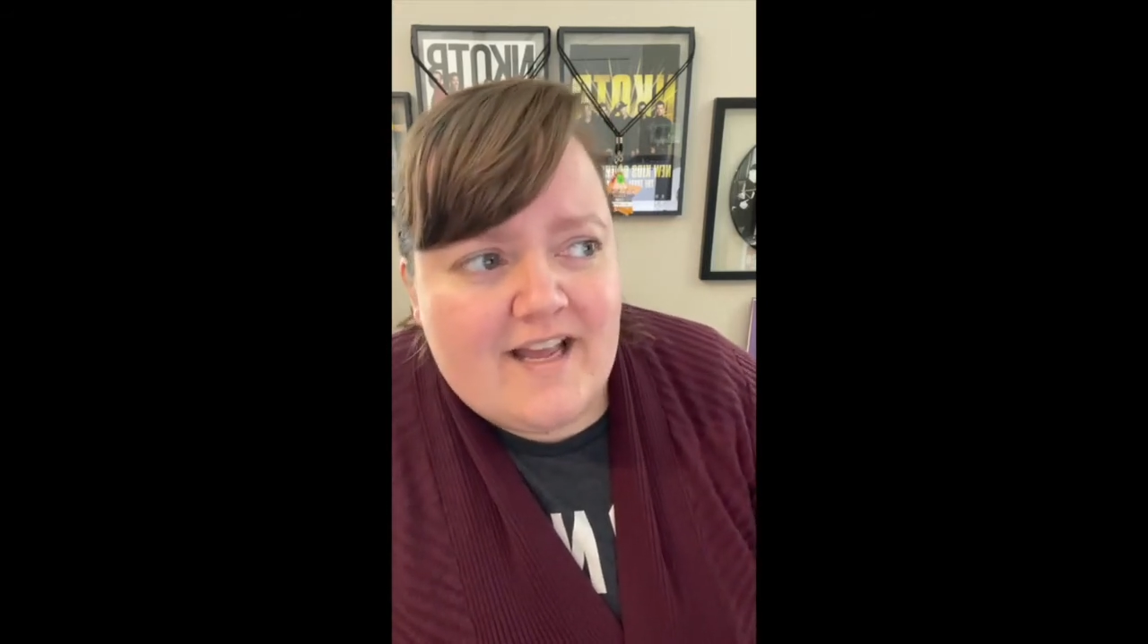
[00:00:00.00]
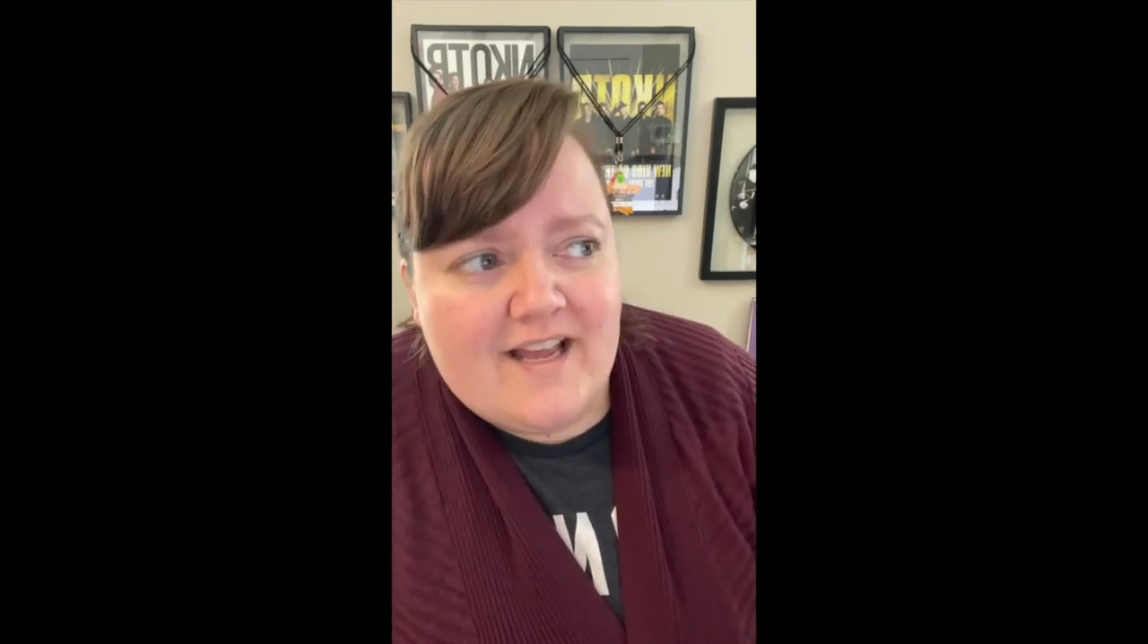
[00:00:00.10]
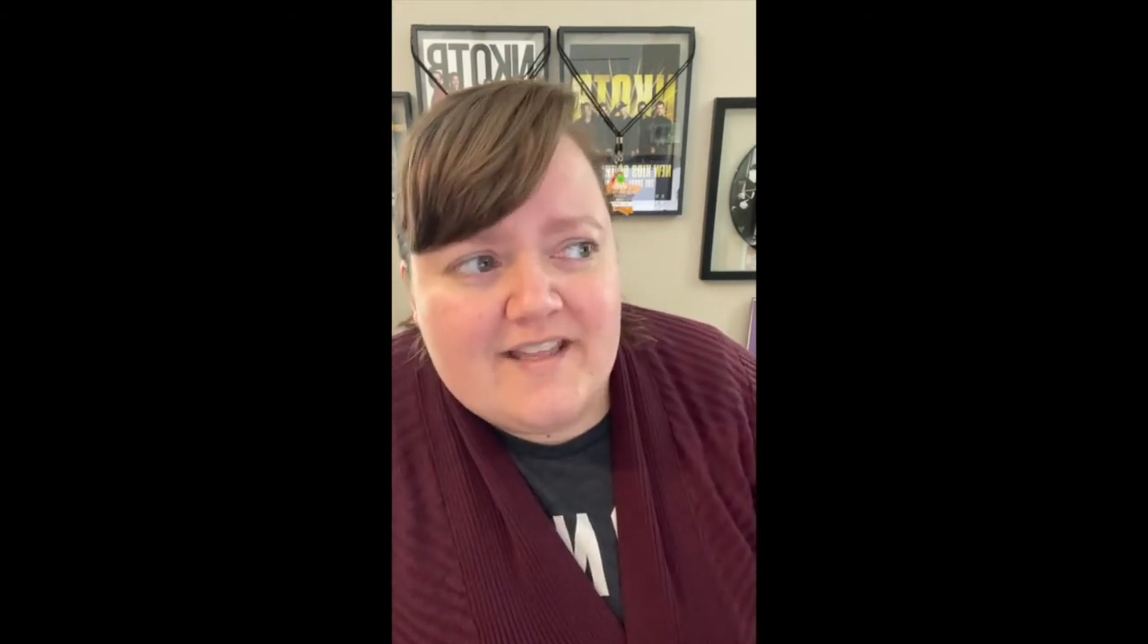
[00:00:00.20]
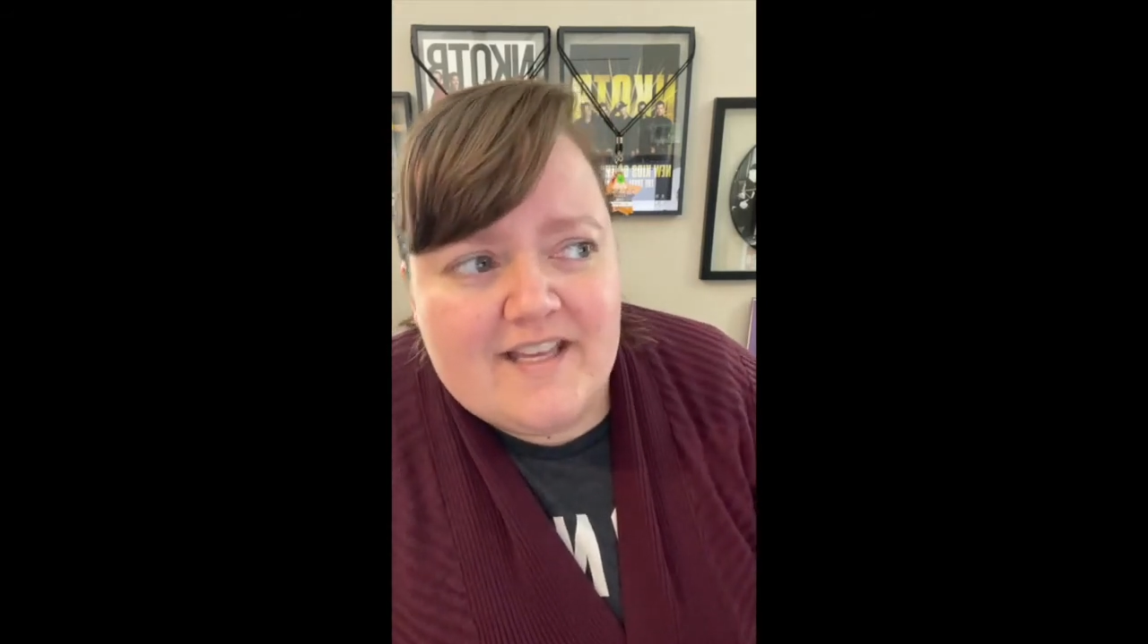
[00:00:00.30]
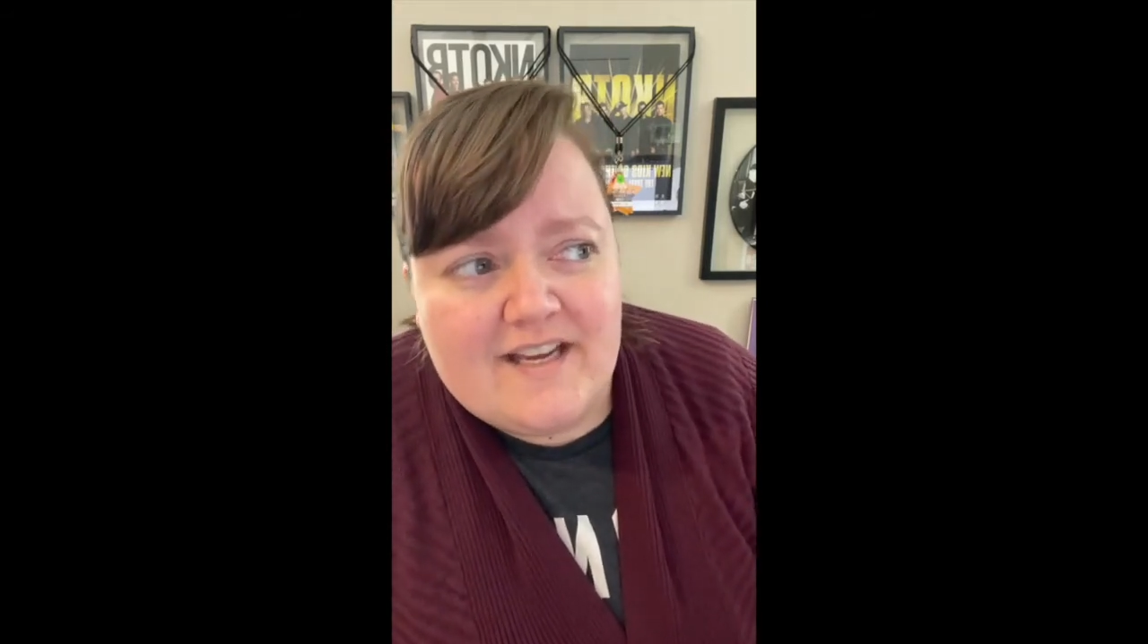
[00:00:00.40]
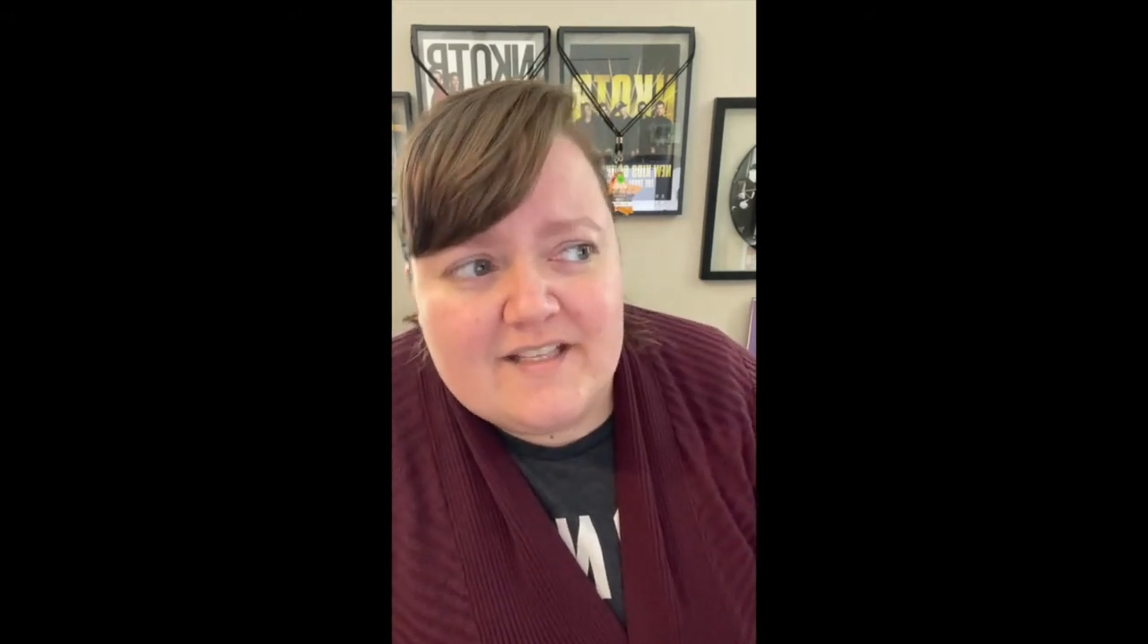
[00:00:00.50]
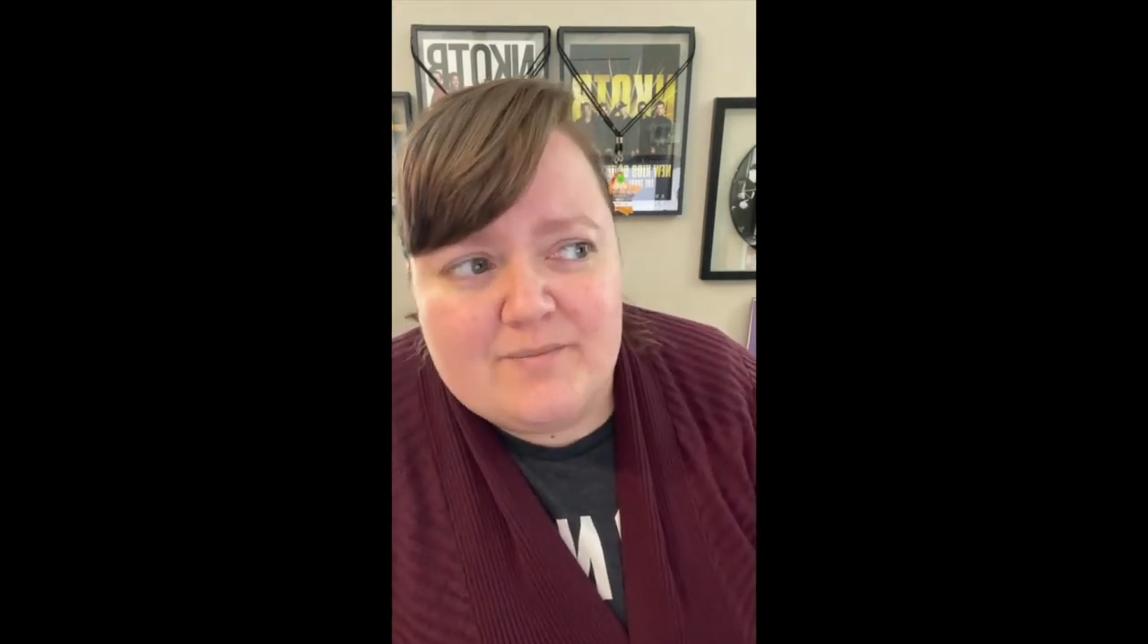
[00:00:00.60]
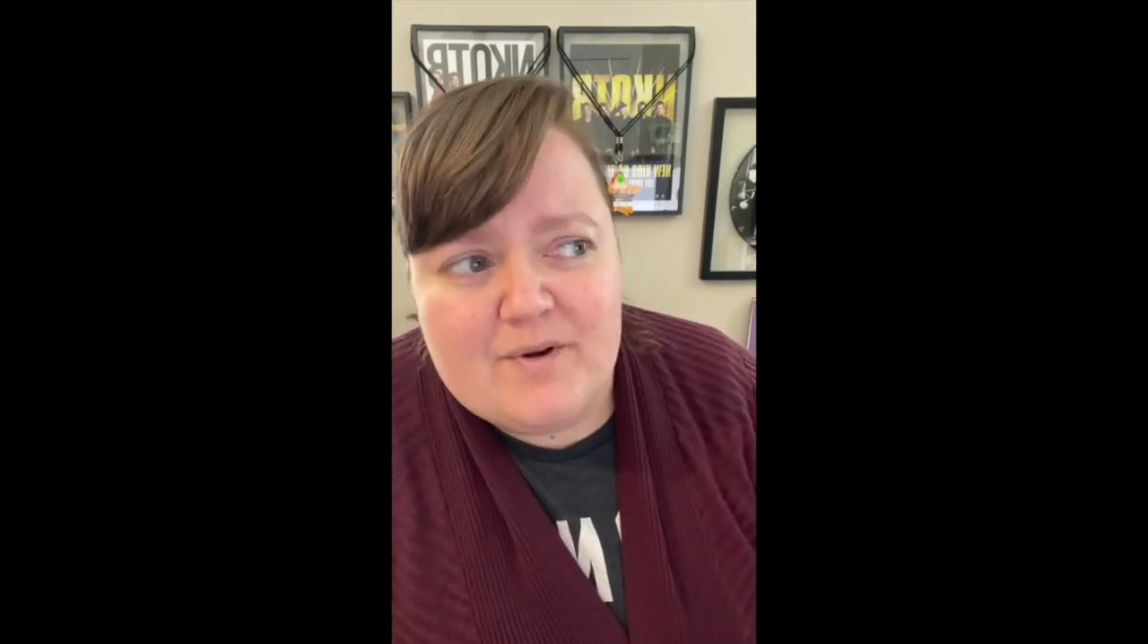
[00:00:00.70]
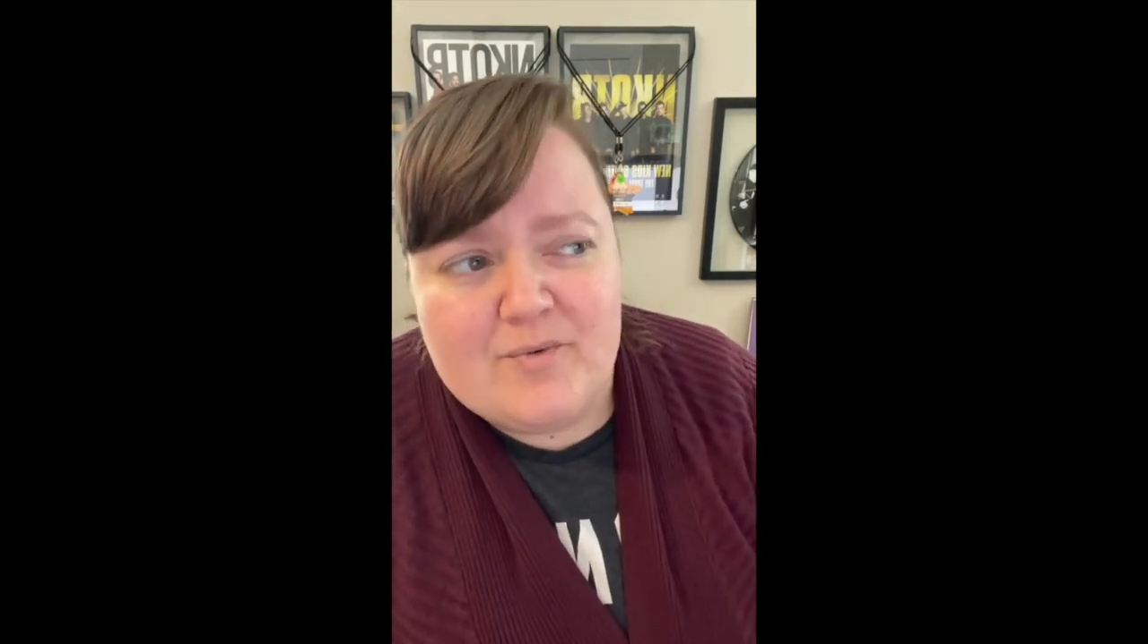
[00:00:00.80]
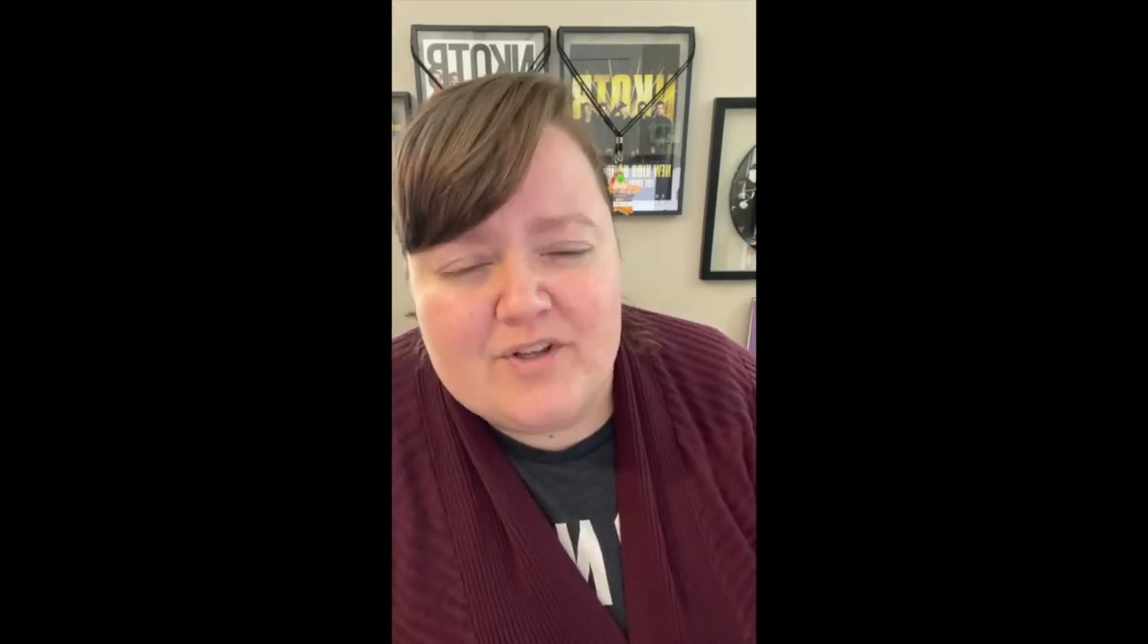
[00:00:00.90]
I think I
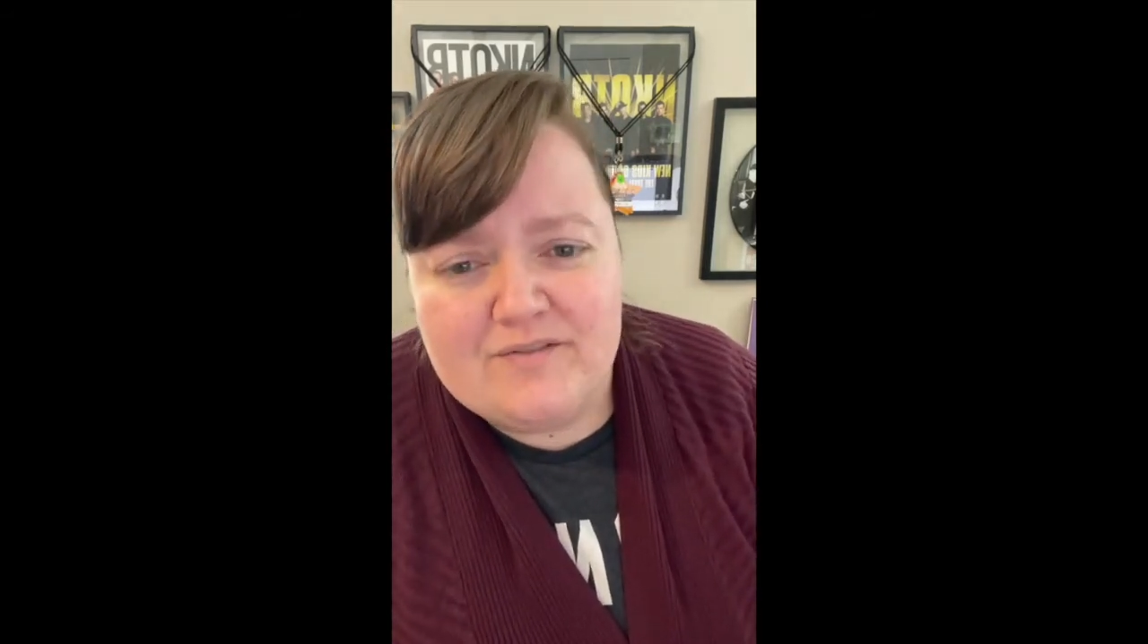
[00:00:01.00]
spent more